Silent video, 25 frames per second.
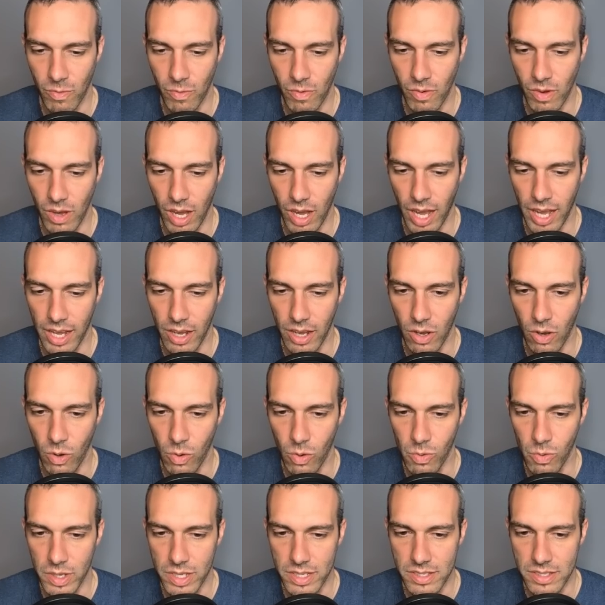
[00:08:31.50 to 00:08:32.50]
I
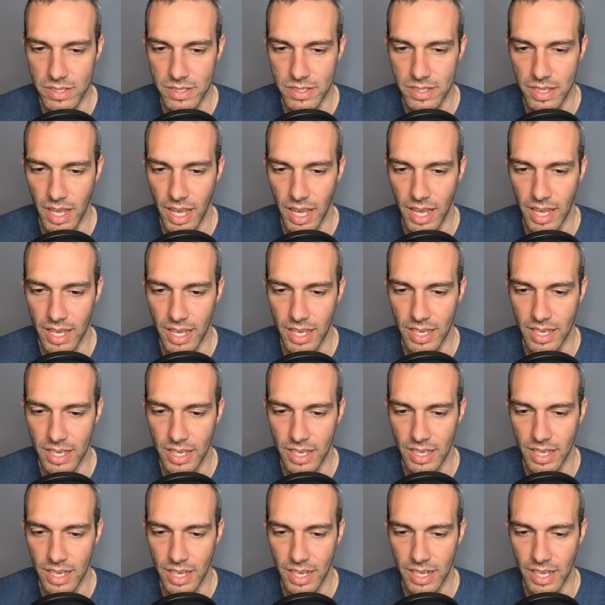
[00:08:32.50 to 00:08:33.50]
always say,
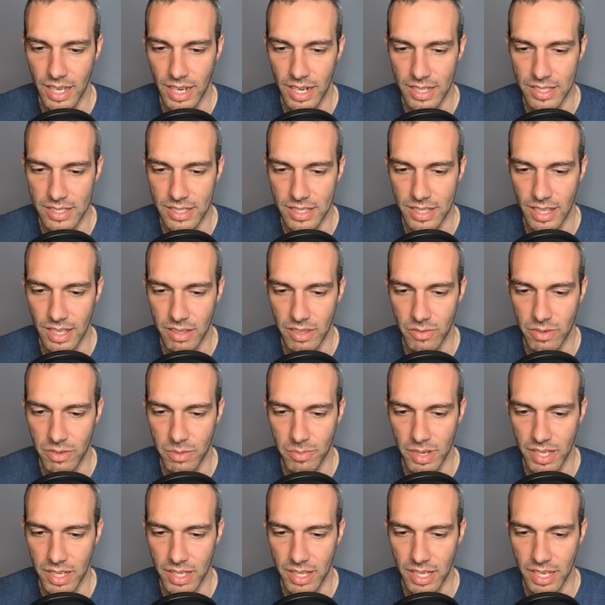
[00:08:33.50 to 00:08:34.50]
again, it's another one of
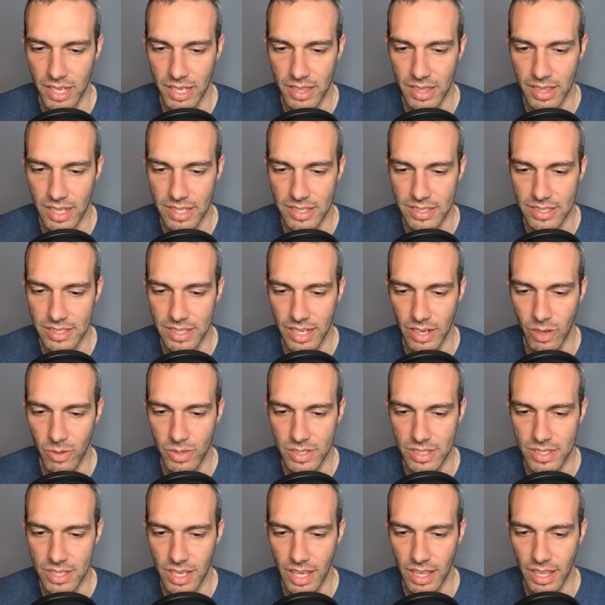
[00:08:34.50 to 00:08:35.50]
my like lessons. I always
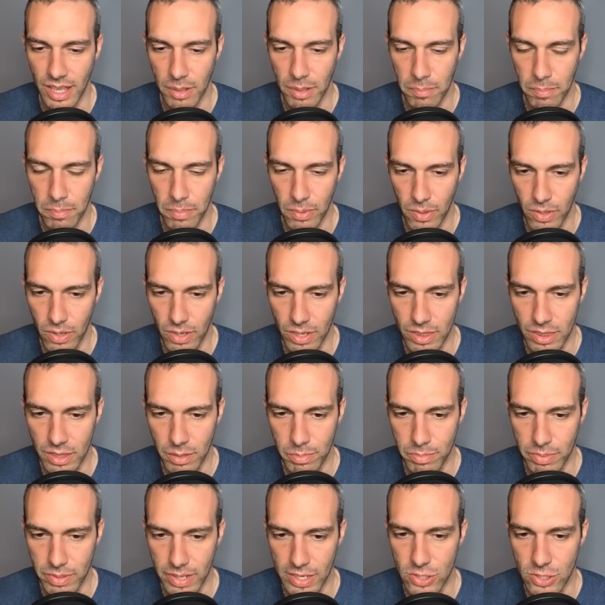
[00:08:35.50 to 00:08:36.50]
say, like, put the
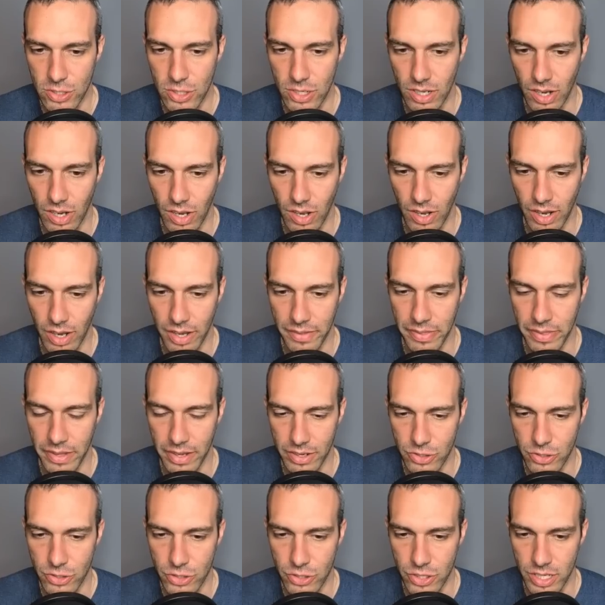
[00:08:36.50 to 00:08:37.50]
pressure on their
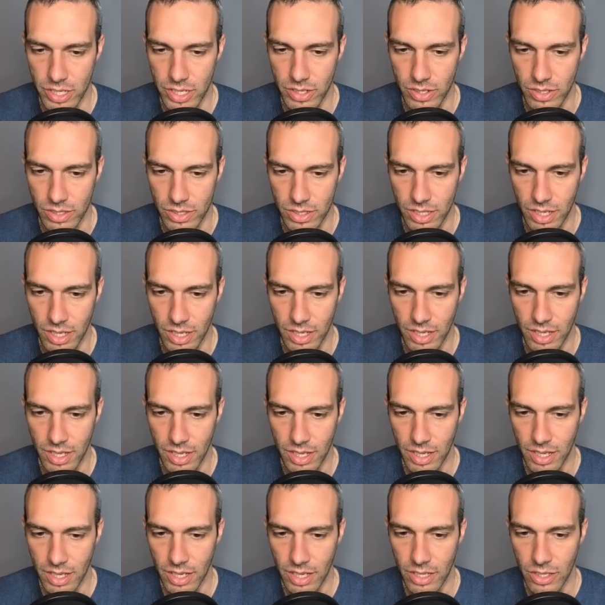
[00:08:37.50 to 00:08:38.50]
shield.
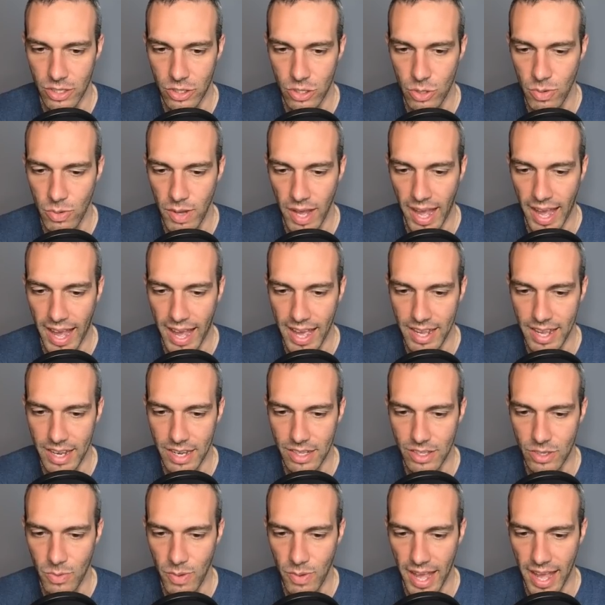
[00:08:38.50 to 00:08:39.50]
You had
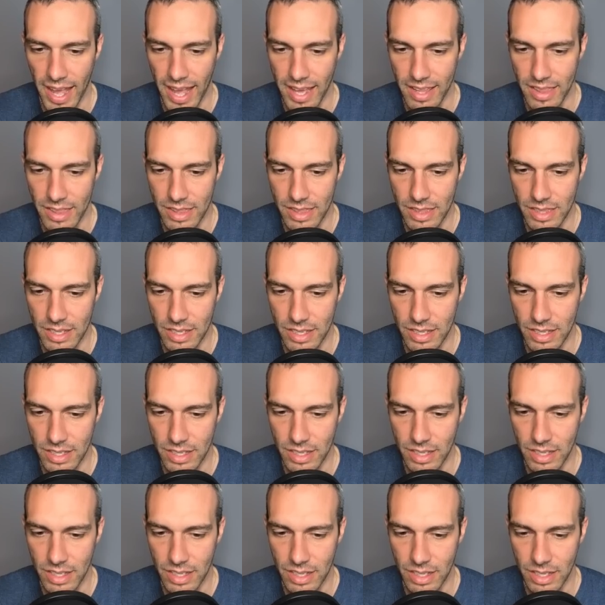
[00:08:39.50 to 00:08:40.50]
the
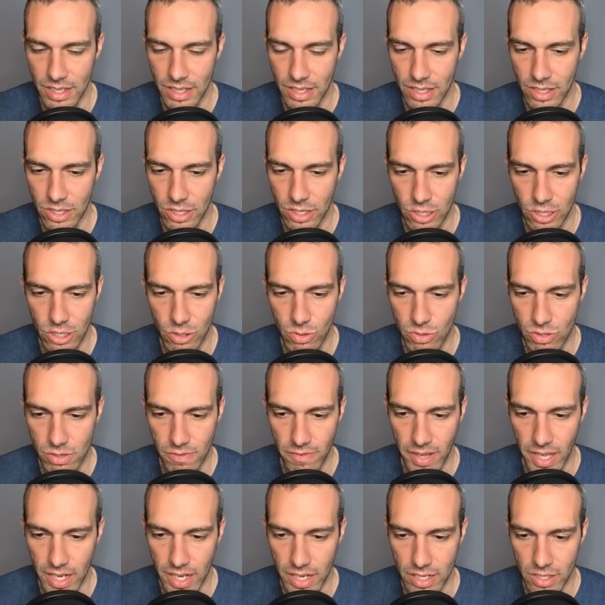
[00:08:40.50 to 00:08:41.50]
huge
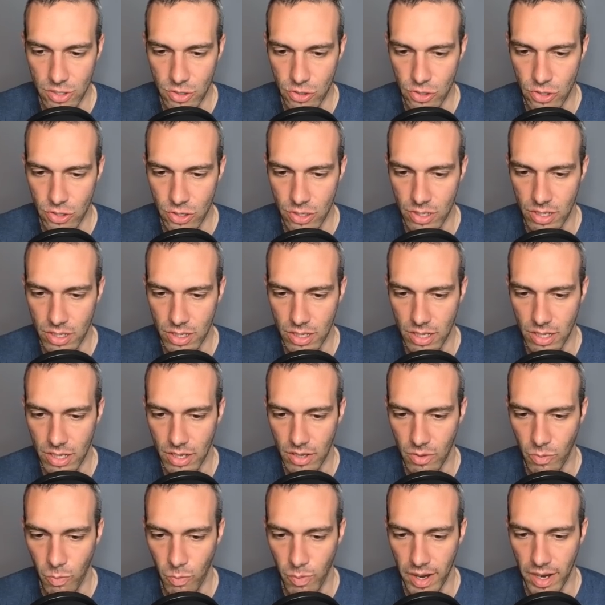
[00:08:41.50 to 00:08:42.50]
advantage
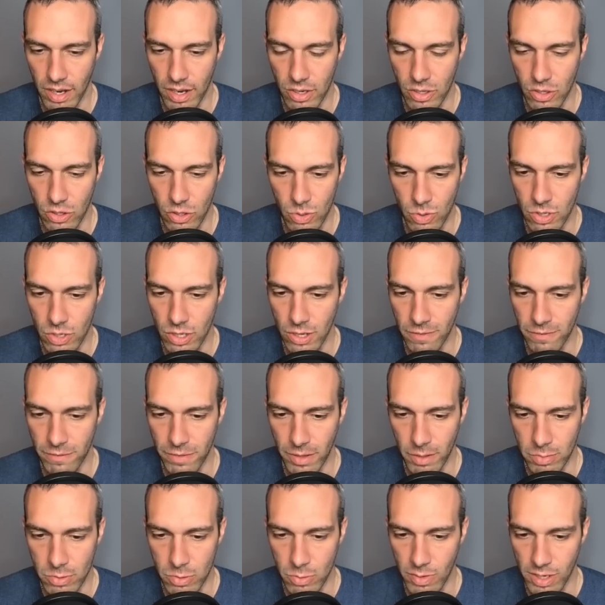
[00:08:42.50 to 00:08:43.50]
where you could flip
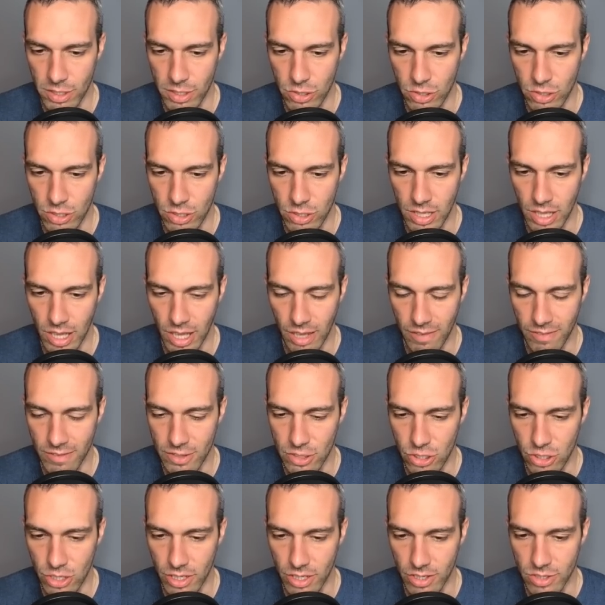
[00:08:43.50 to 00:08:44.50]
switch even
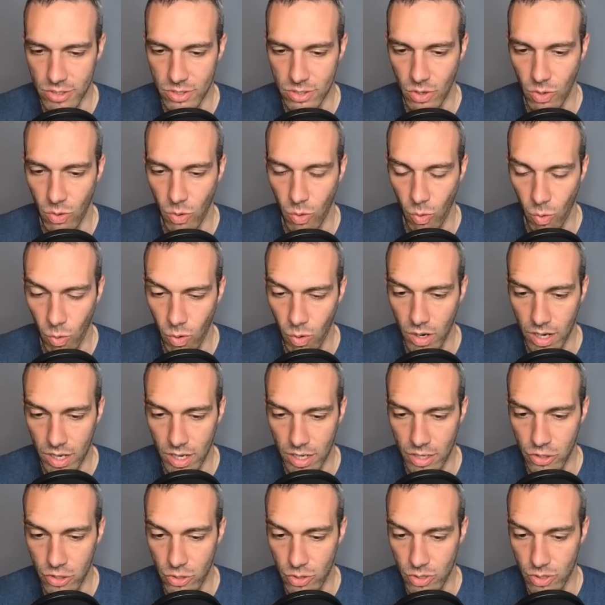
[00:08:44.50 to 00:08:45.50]
shields, or
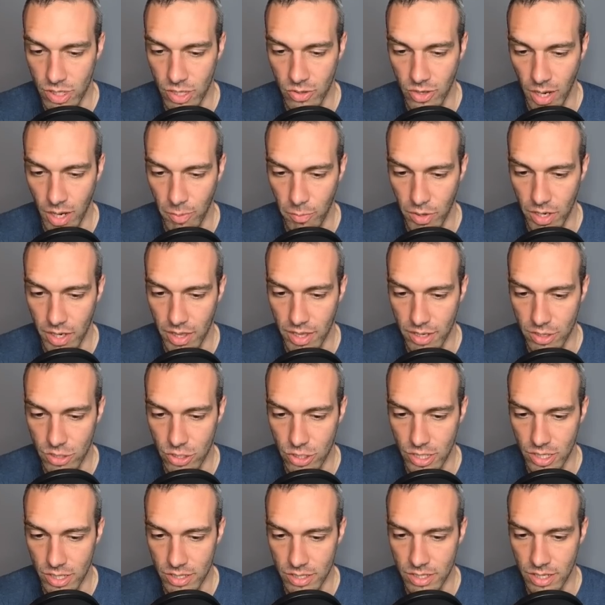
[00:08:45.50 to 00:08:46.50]
you can grab one of their
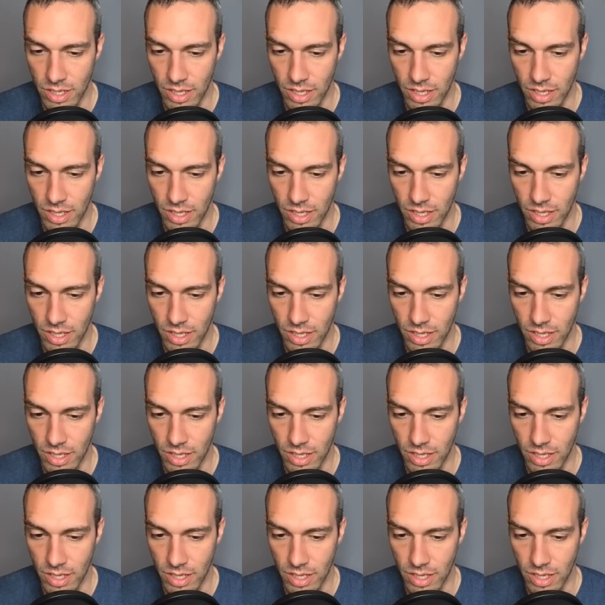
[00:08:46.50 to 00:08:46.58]
shields